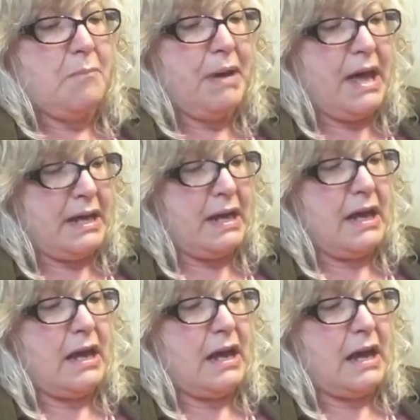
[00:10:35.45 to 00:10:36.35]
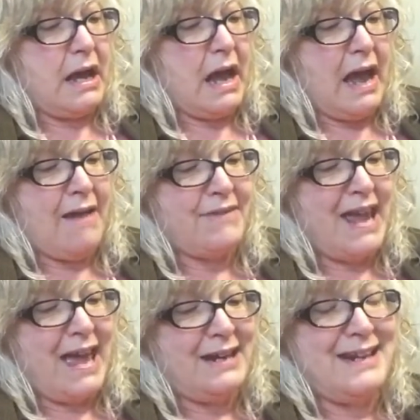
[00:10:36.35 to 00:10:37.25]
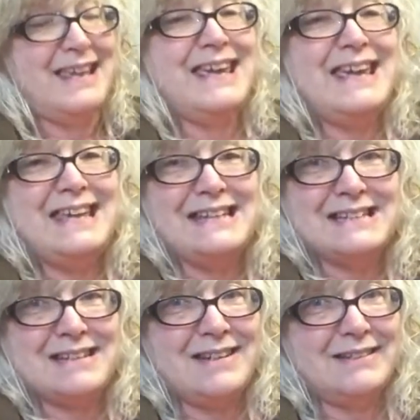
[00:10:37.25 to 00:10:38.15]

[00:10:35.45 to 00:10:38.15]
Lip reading: But I haven't had any heat.